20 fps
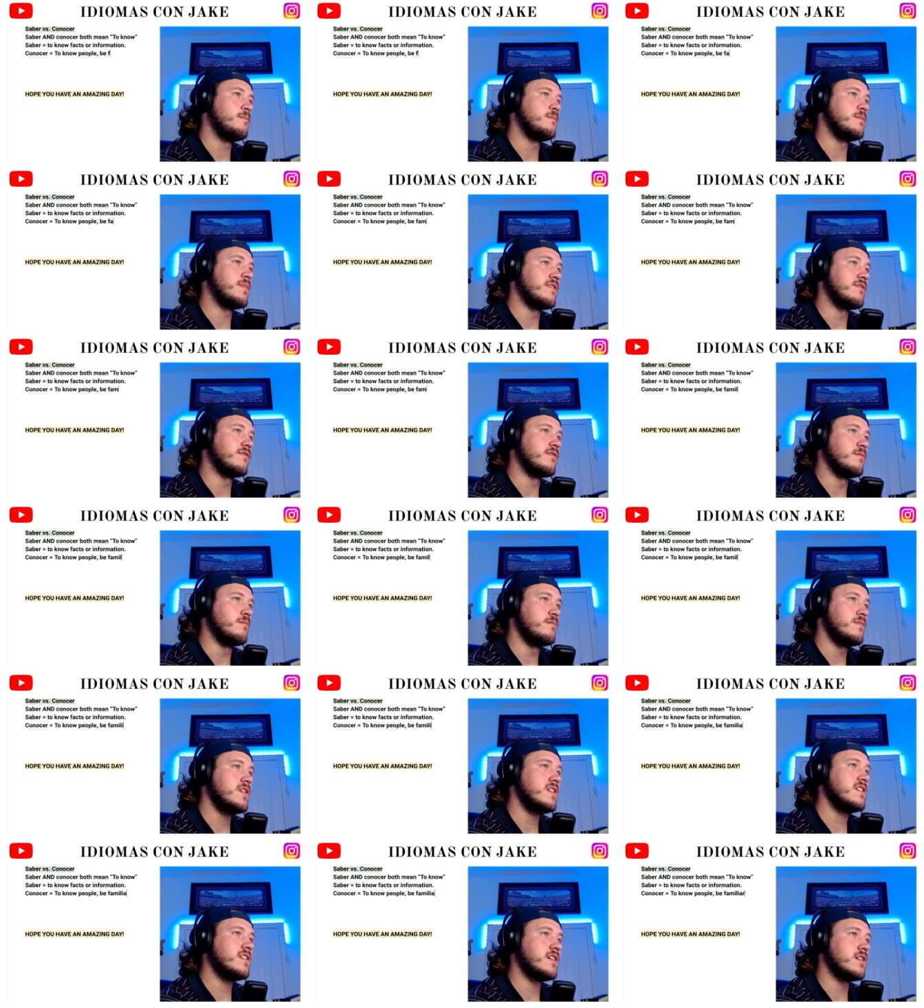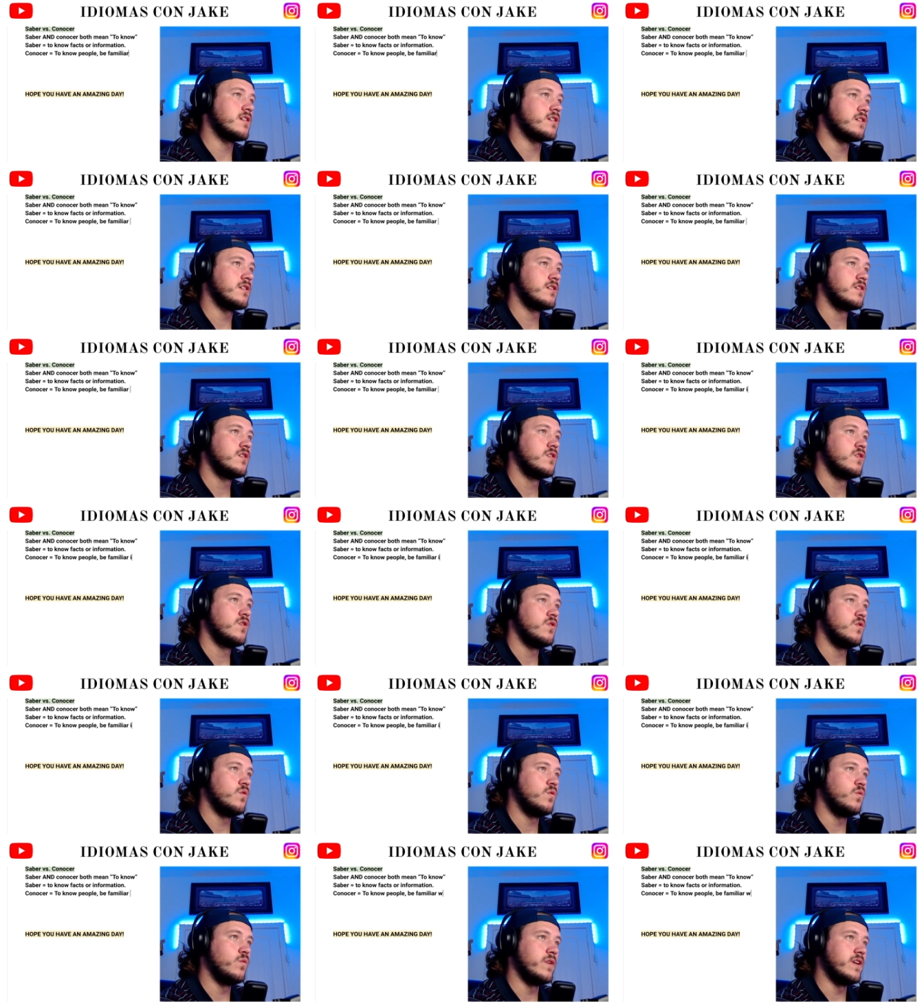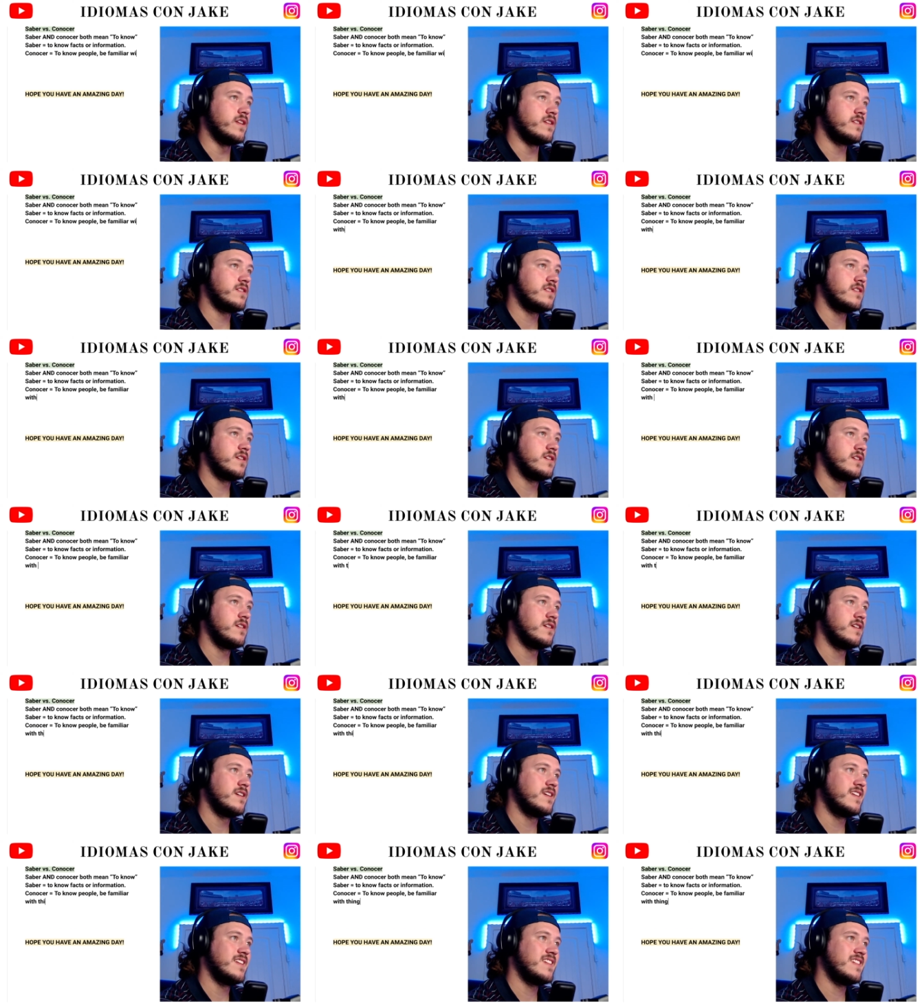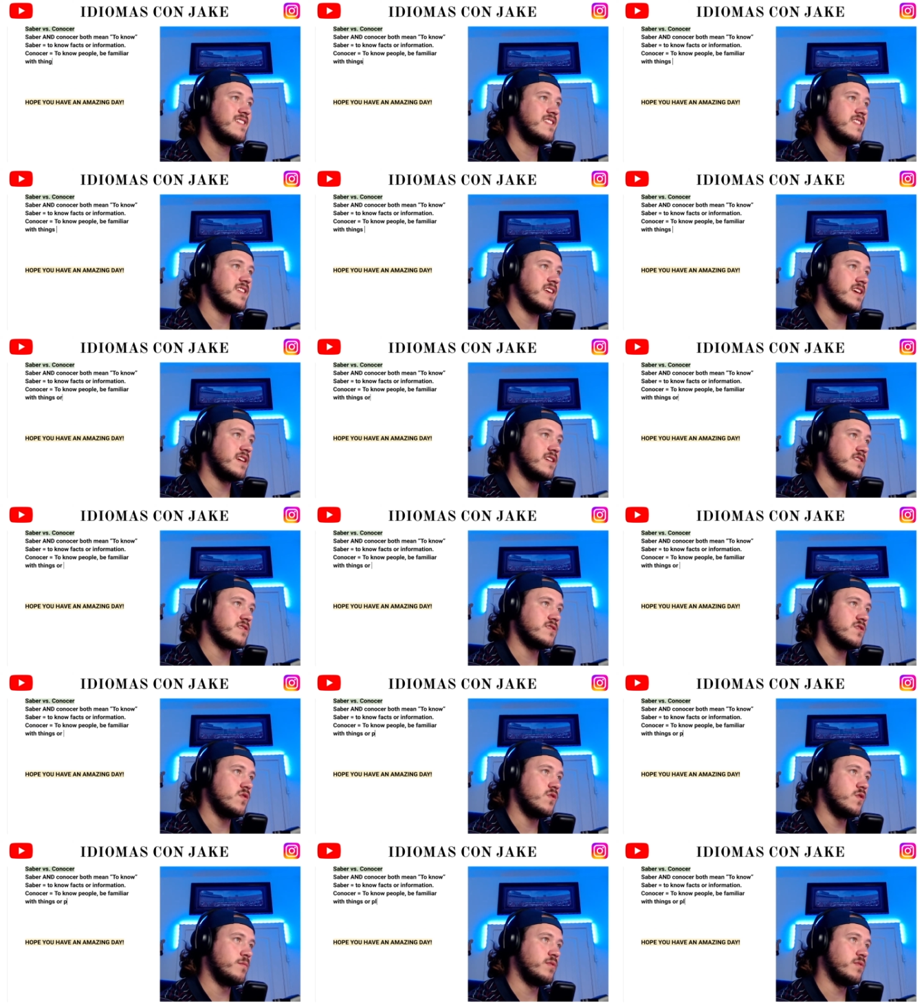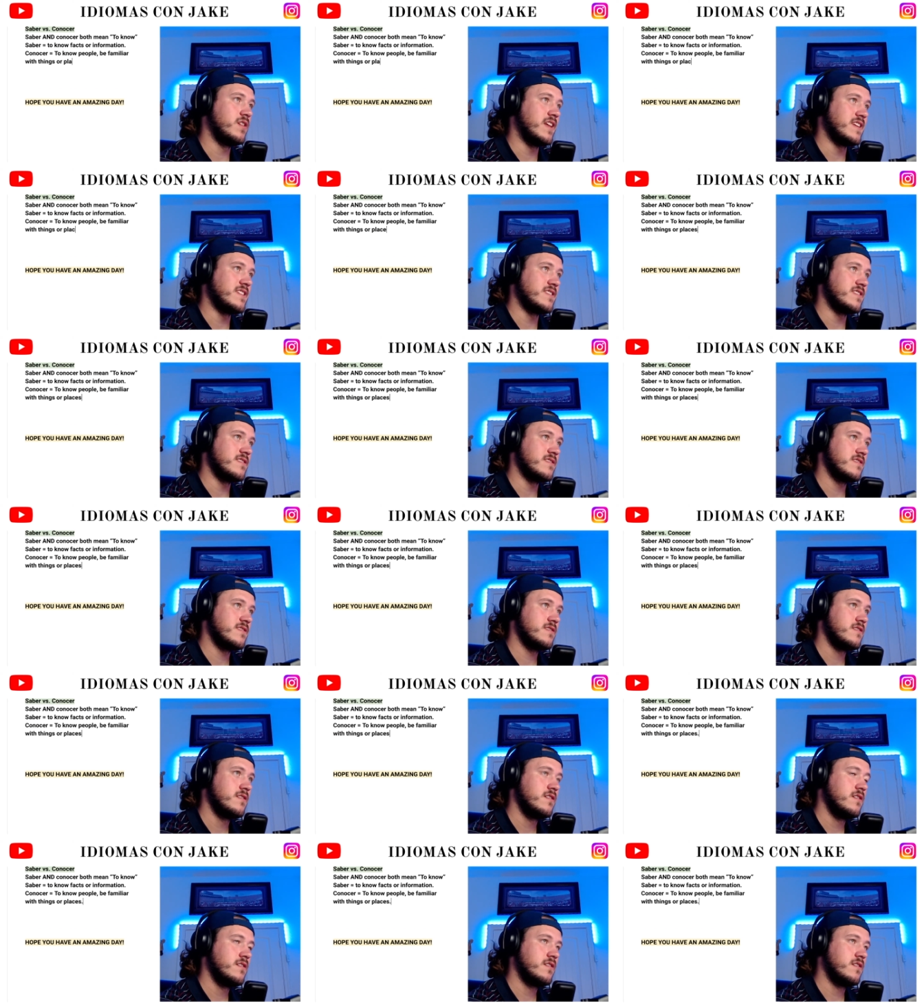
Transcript: be familiar with things or places.